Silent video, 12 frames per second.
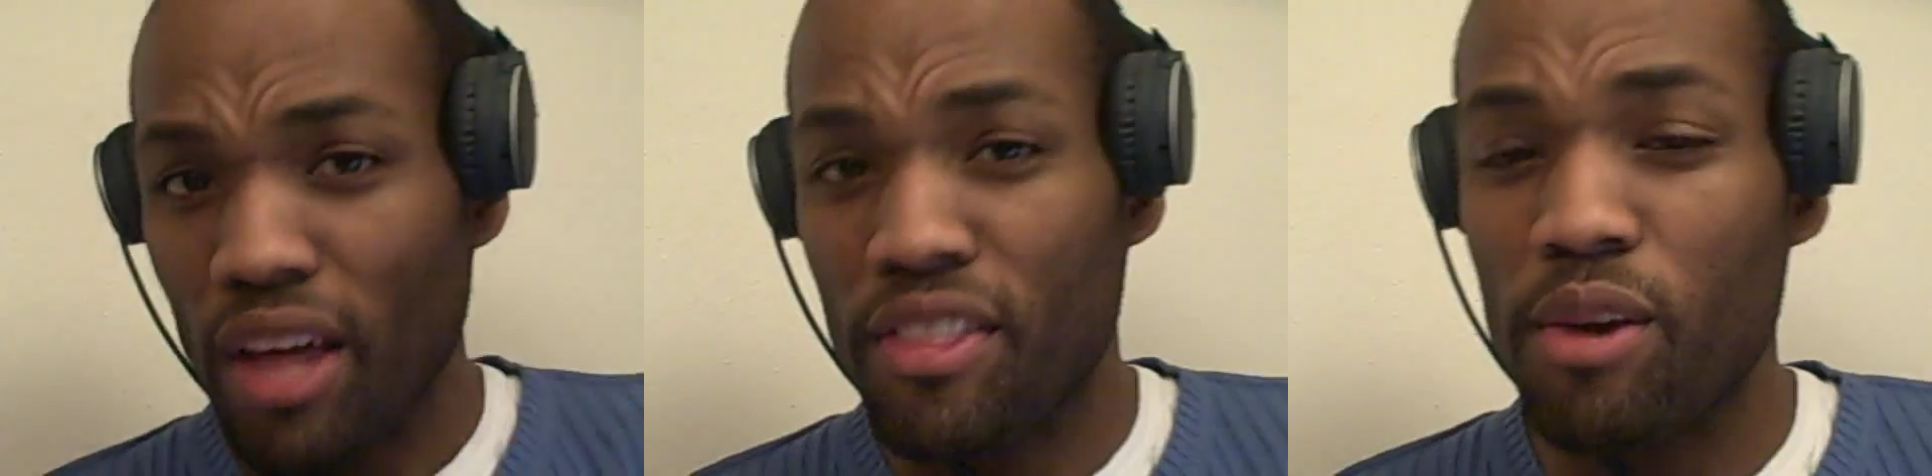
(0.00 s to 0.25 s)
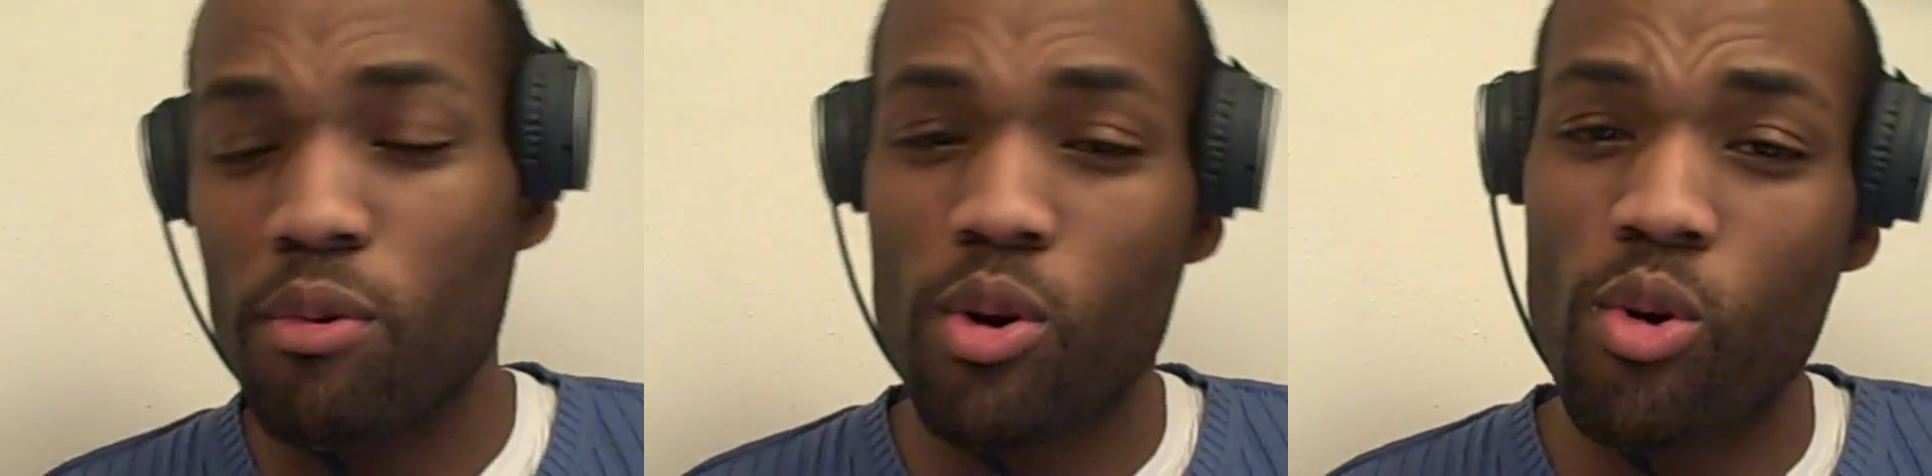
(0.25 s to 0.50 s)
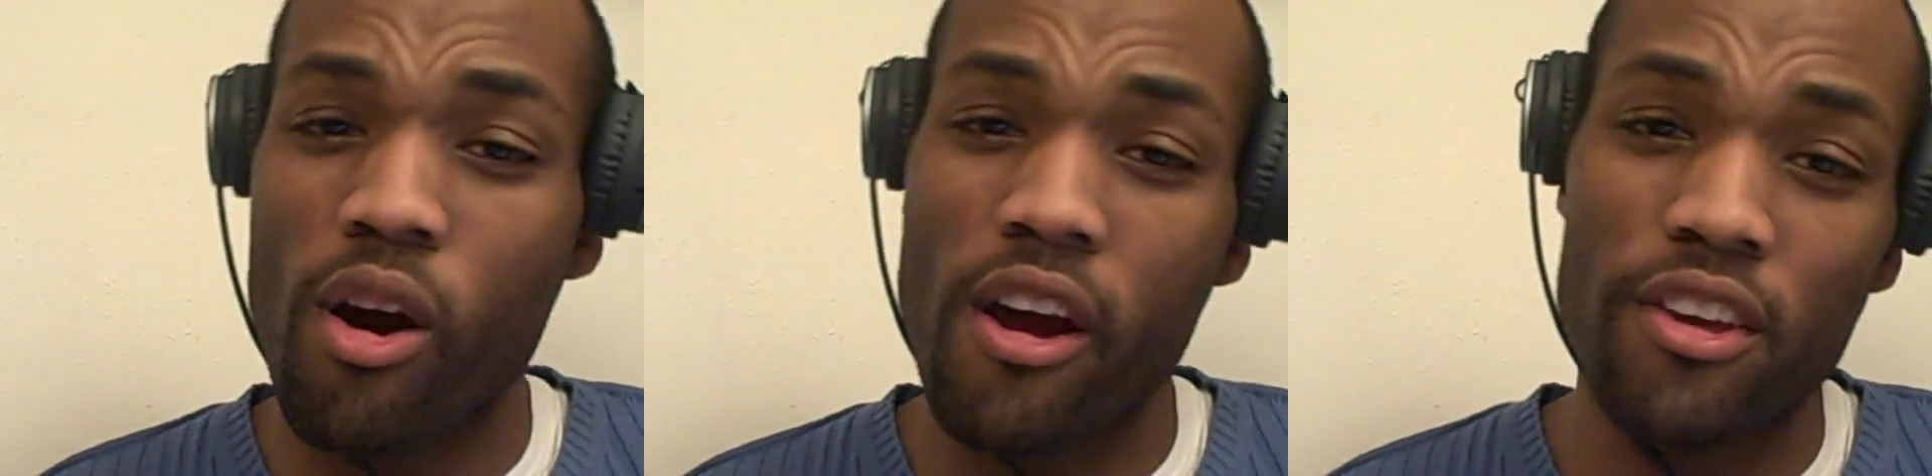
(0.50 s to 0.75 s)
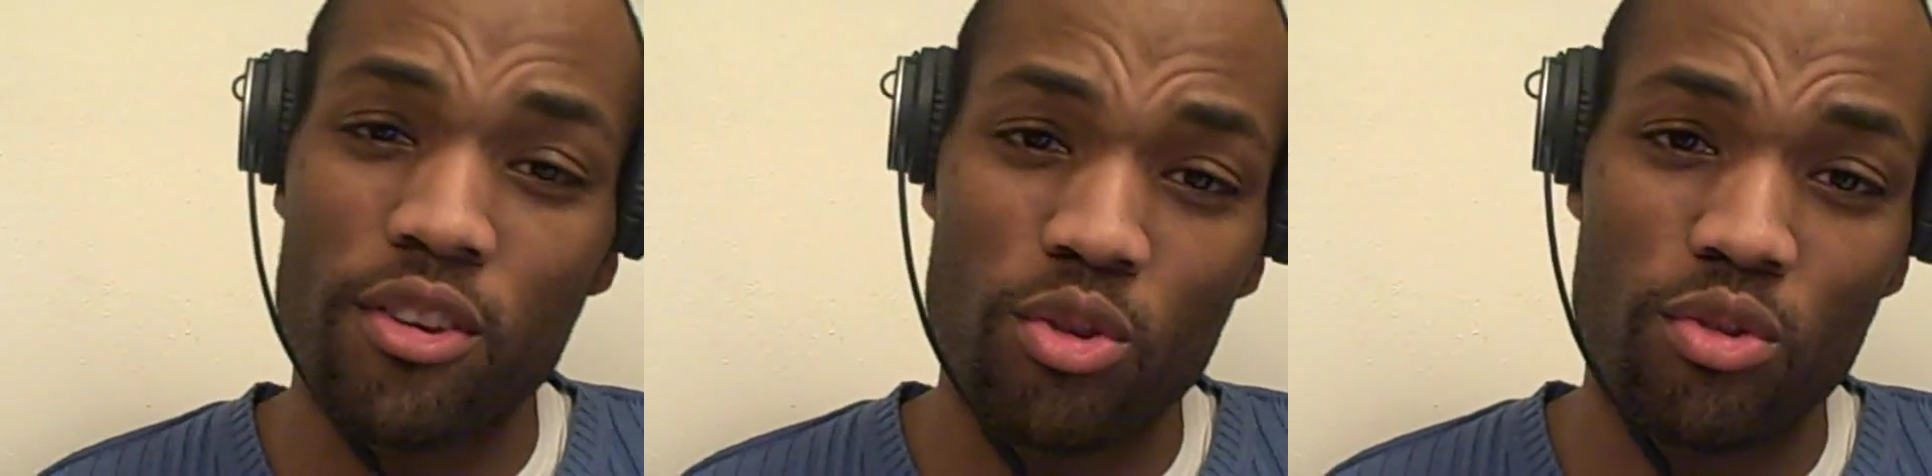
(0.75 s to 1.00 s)
They
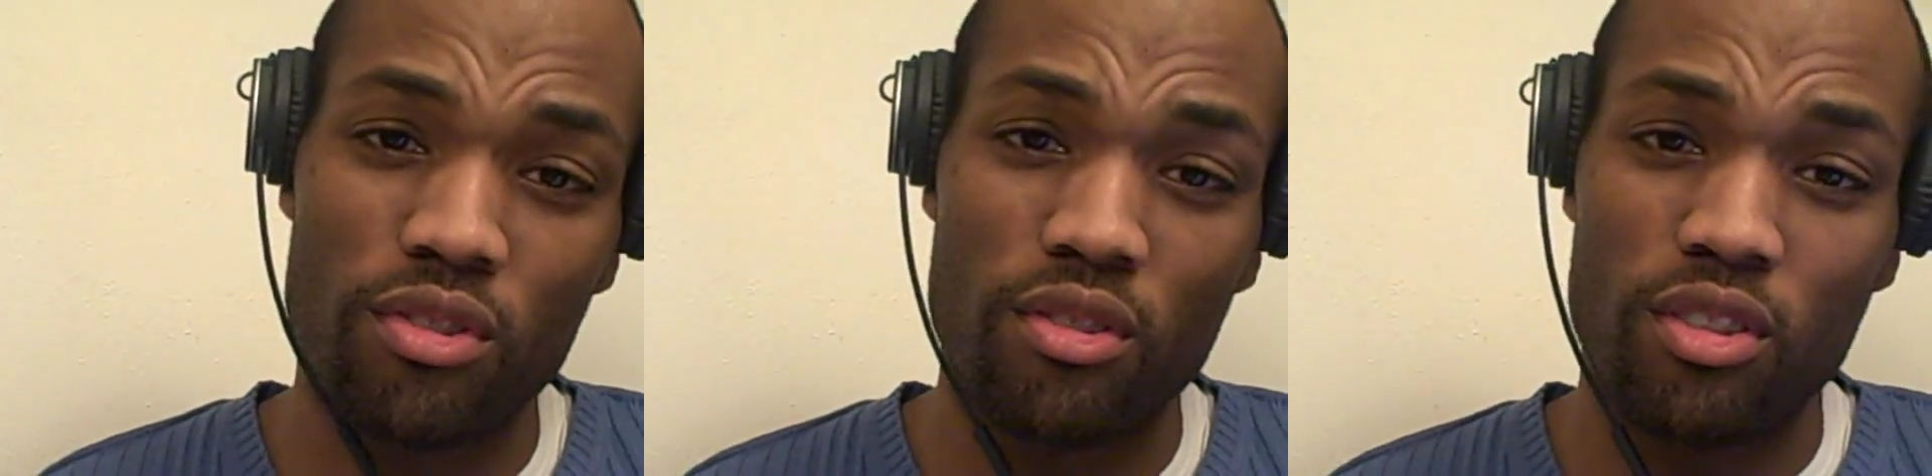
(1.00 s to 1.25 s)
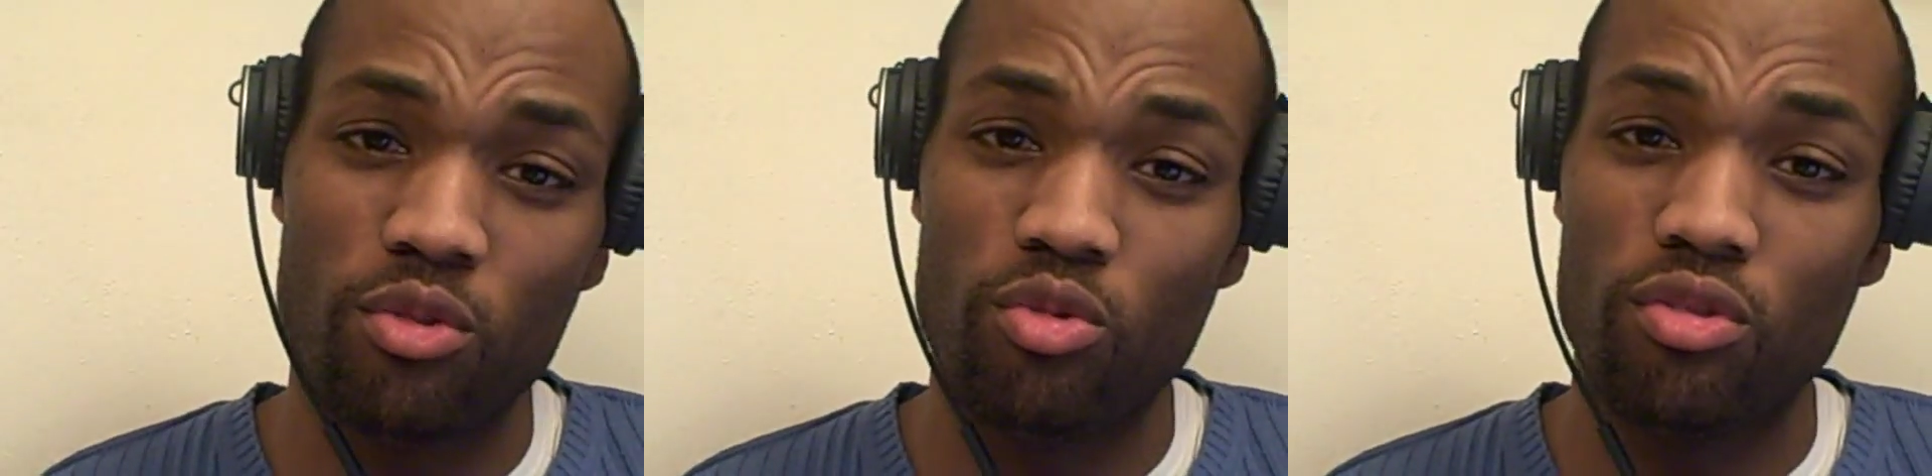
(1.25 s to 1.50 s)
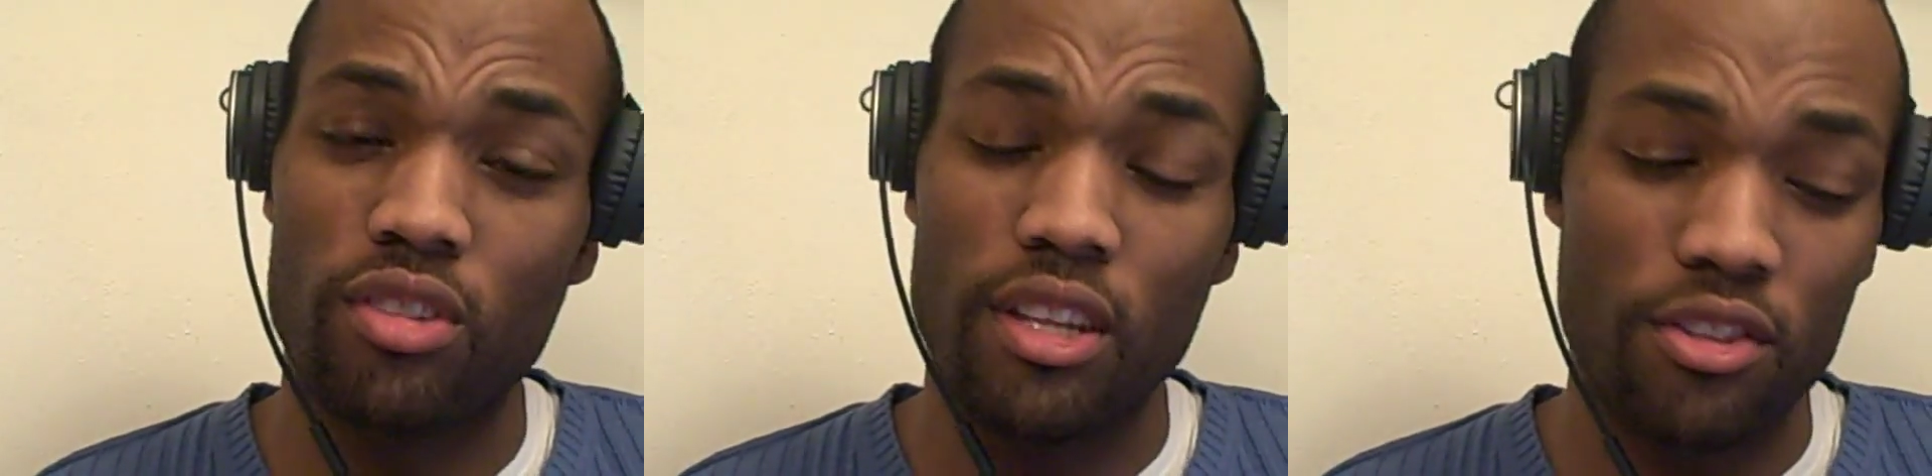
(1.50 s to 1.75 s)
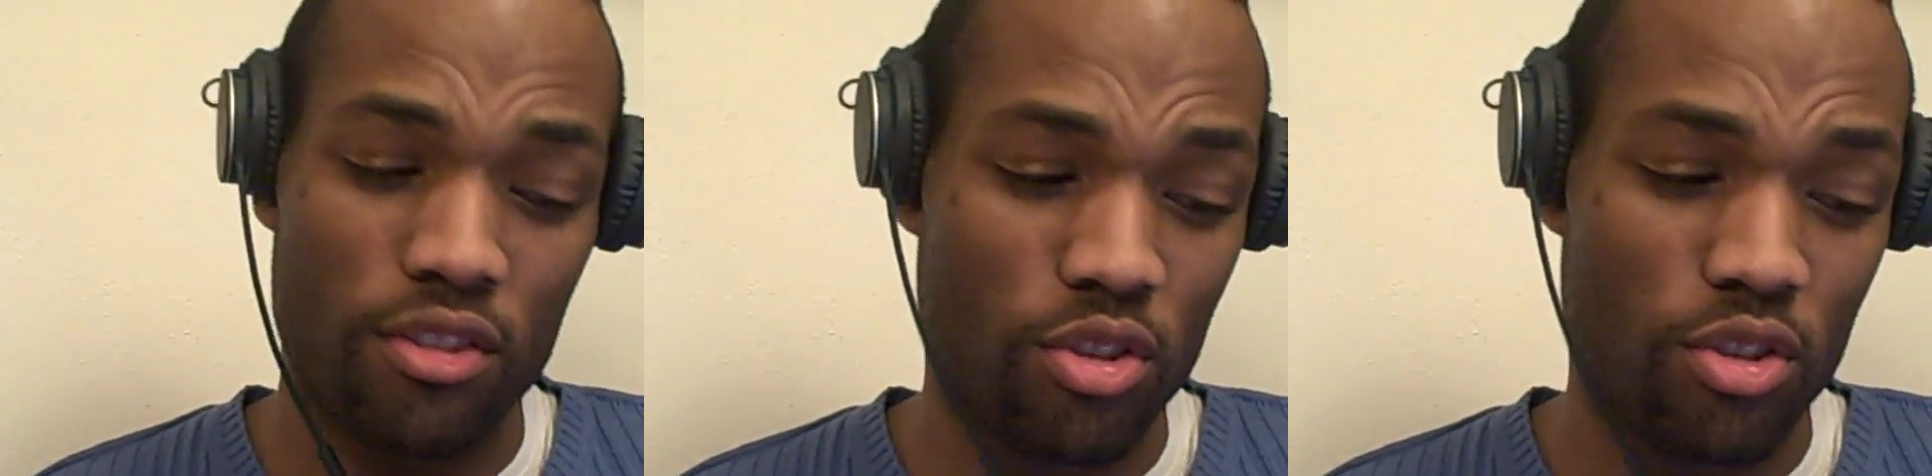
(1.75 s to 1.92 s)
require you that